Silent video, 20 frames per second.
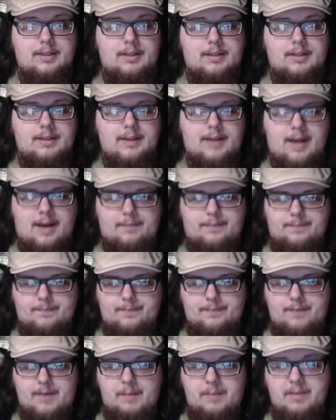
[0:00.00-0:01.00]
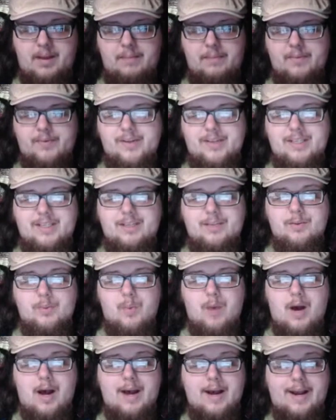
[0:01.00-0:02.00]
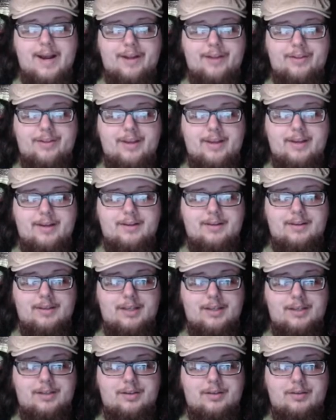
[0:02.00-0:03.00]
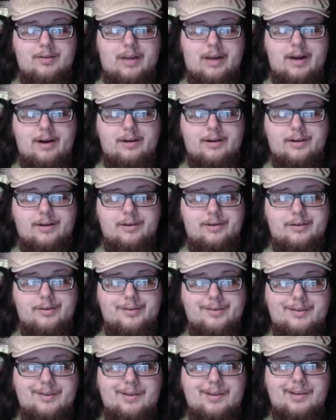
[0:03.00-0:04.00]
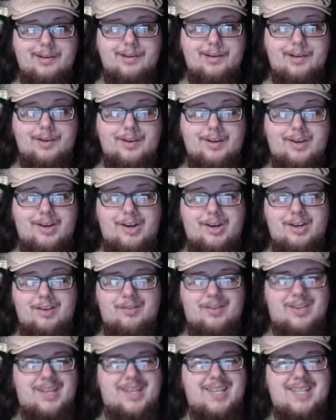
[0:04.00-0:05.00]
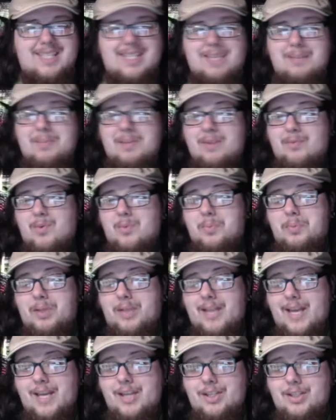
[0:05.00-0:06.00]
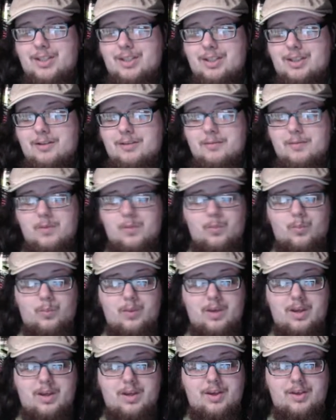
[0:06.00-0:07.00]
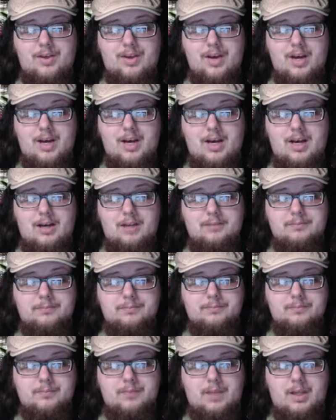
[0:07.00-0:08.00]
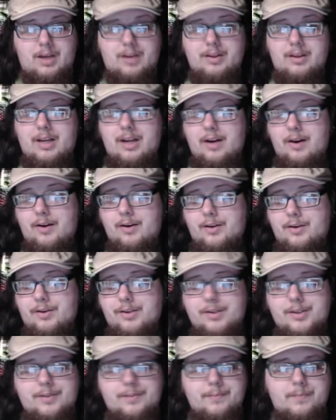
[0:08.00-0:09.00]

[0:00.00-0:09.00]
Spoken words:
Now, I'm going to give my reasons why I think these two characters could have easily been replaced with other characters.